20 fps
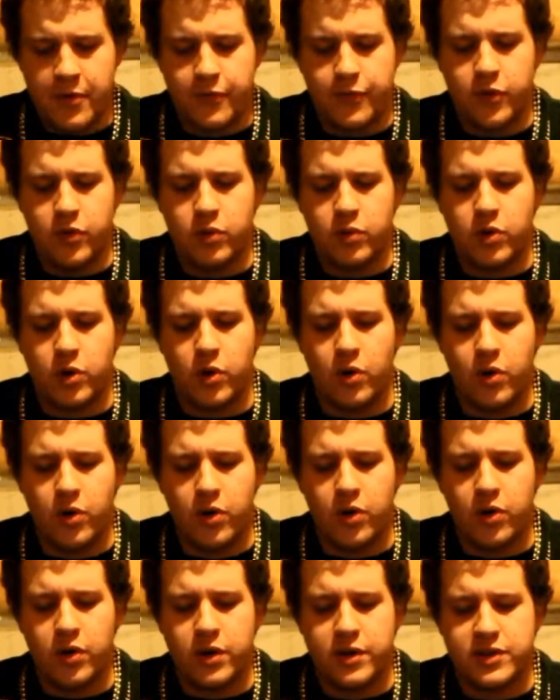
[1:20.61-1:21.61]
a few
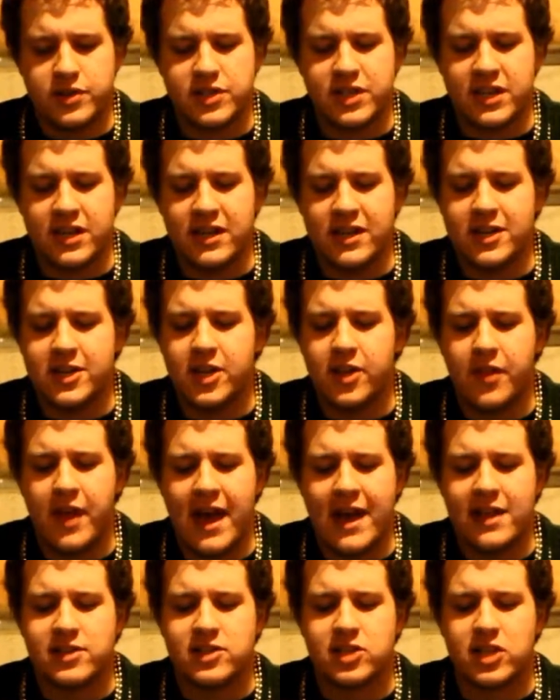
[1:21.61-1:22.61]
quarters into
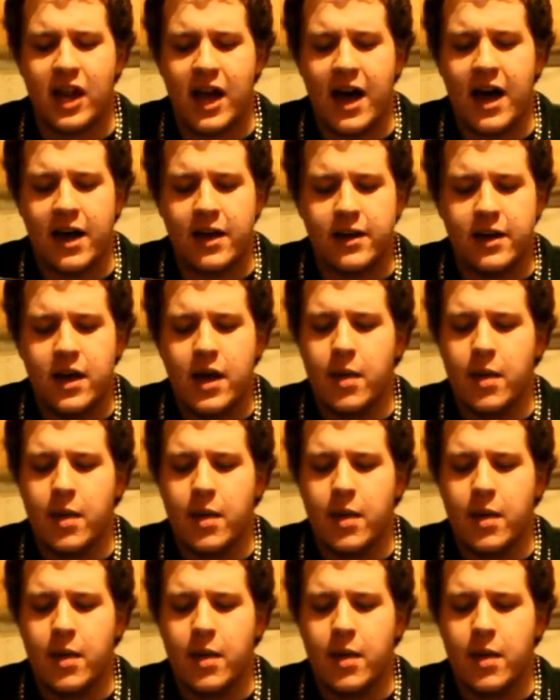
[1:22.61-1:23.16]
that slot.